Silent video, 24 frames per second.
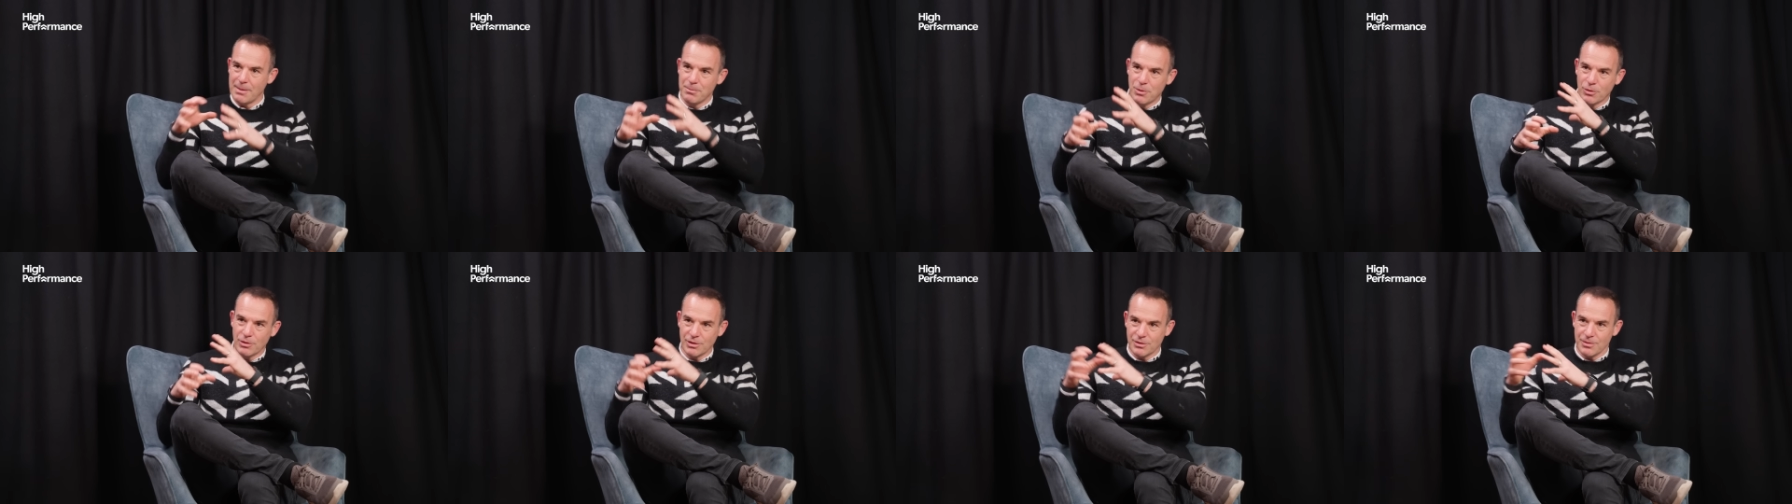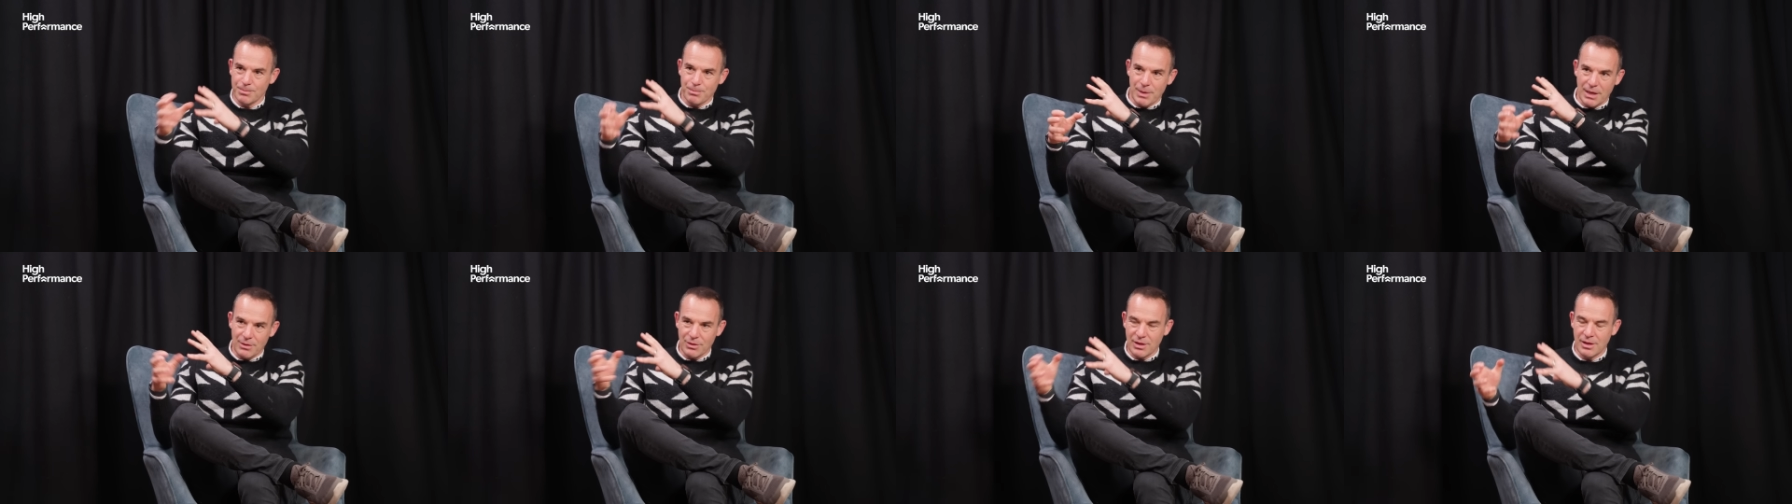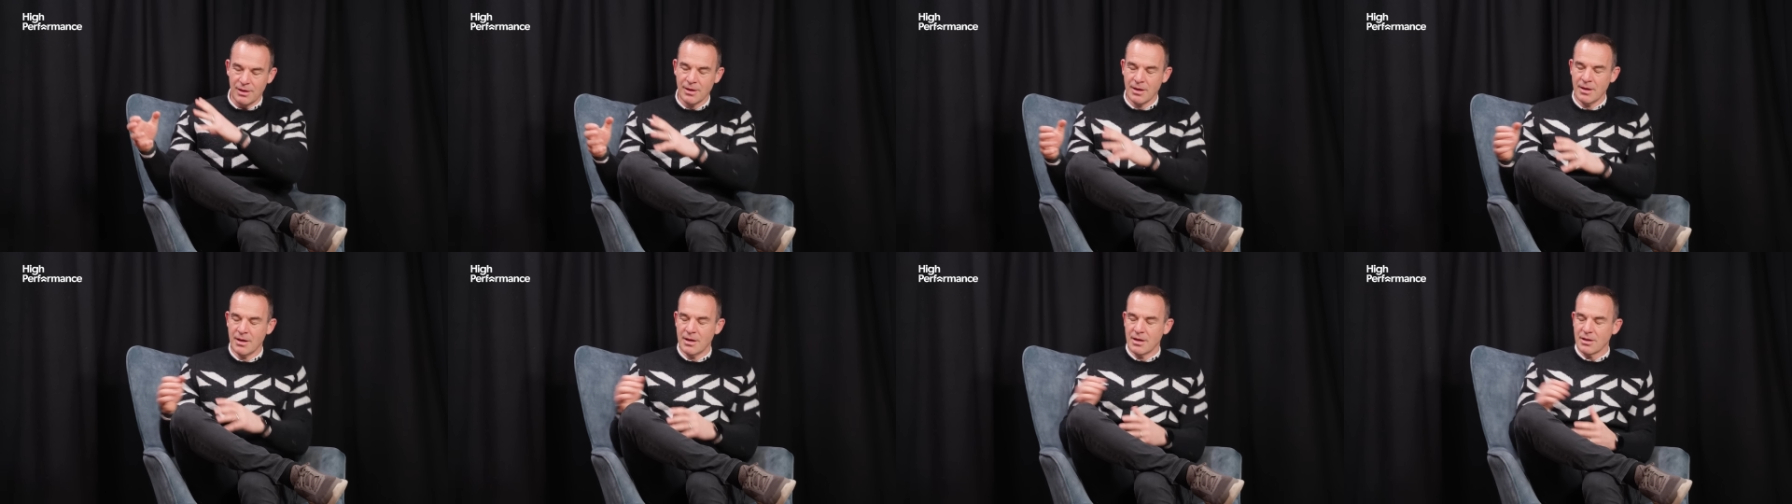more it's about
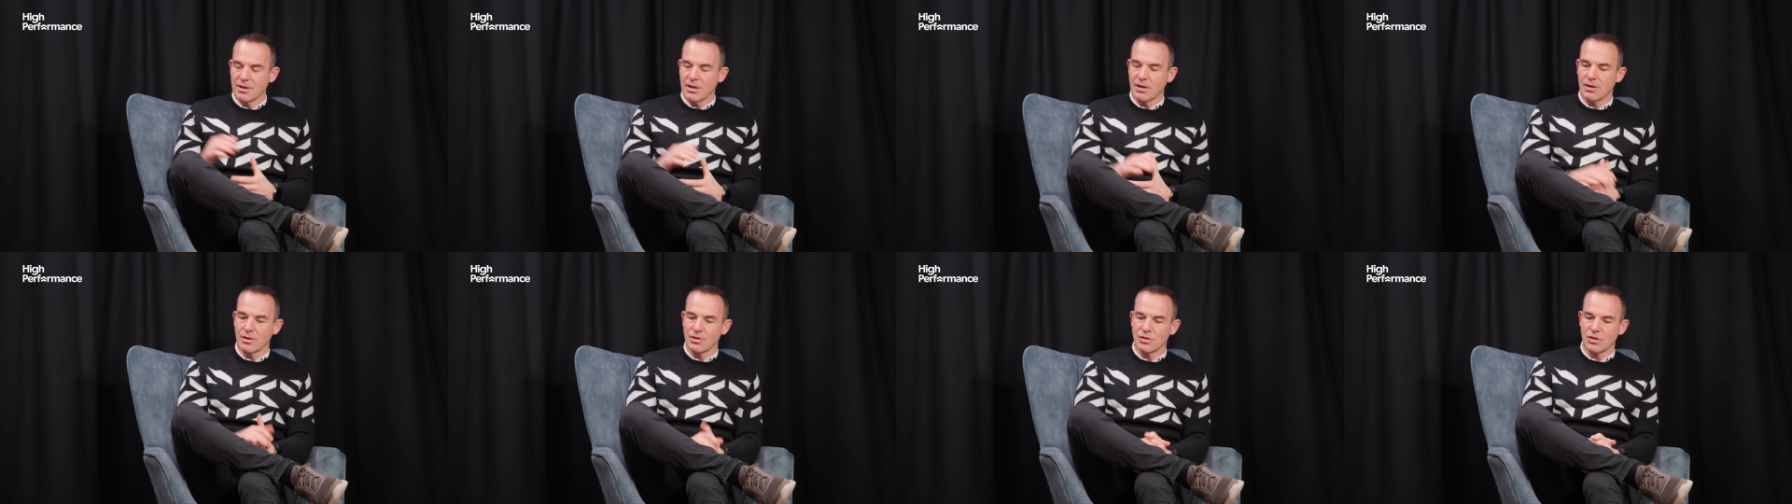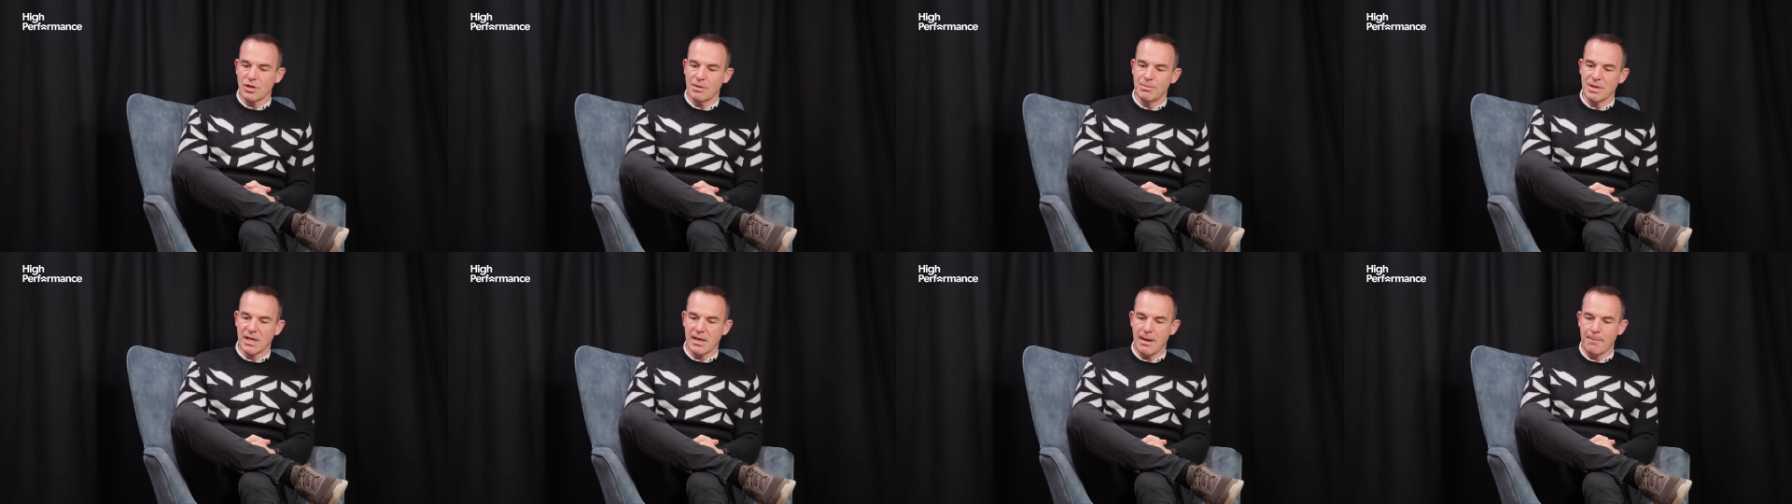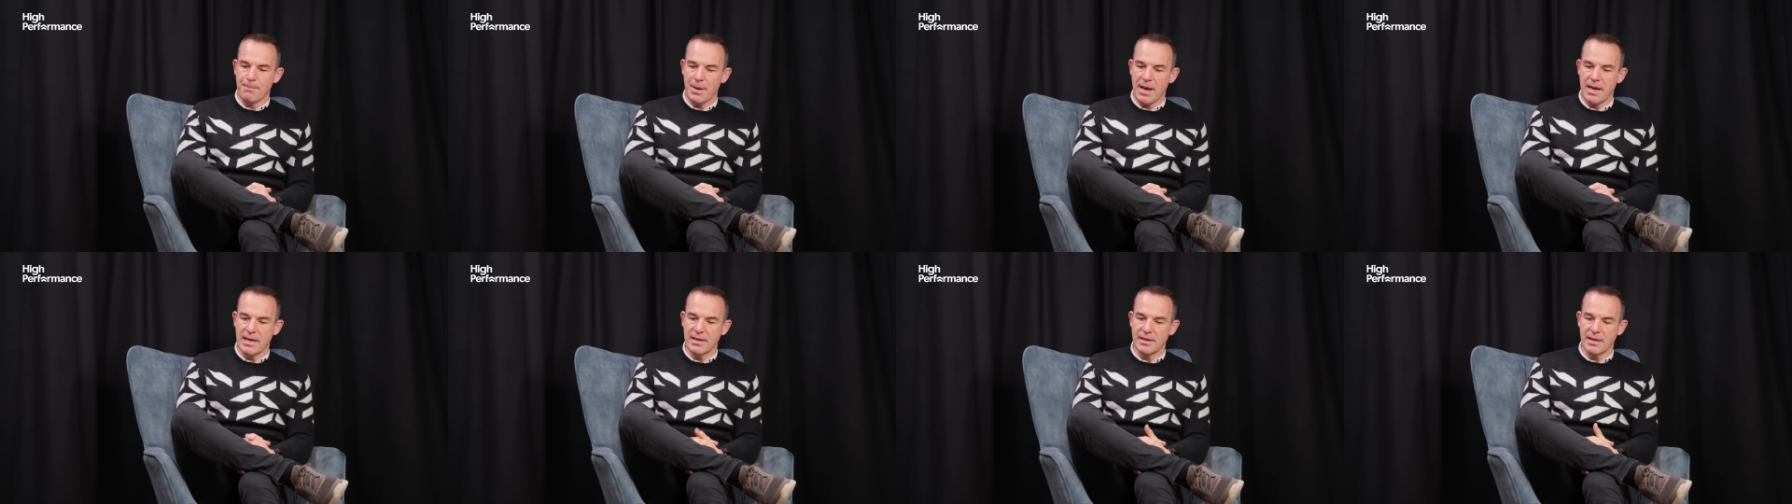the, the consumer
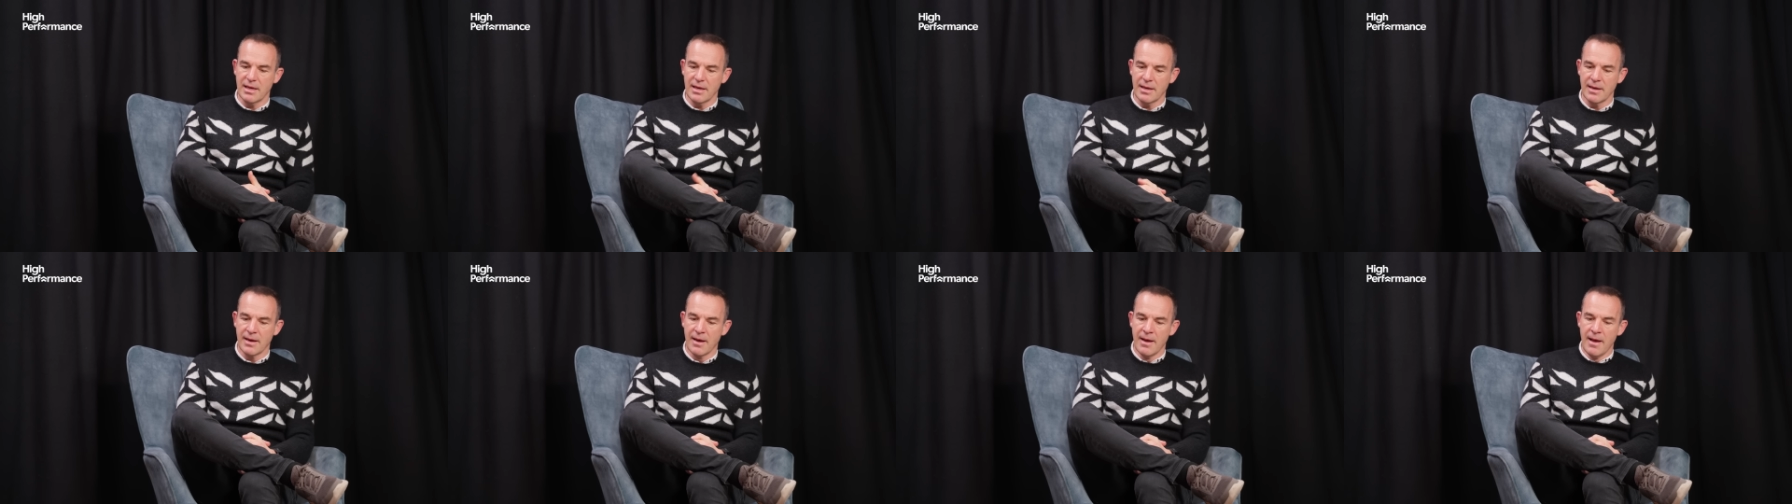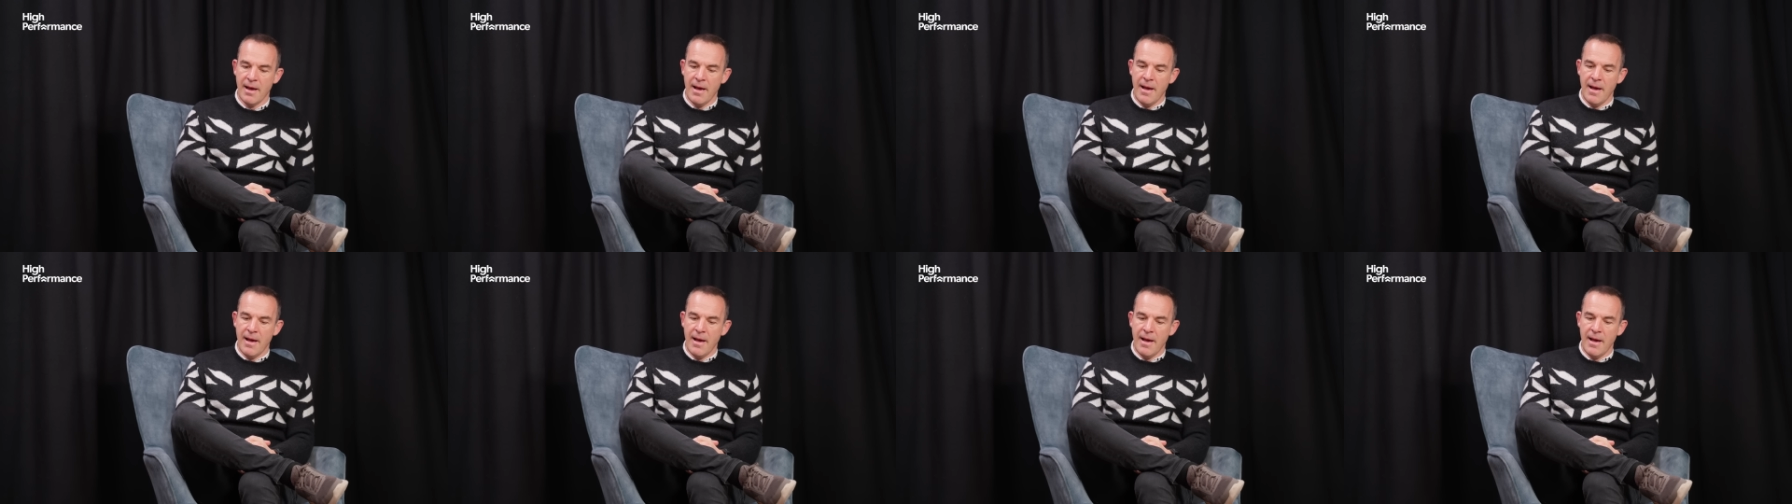campaigning.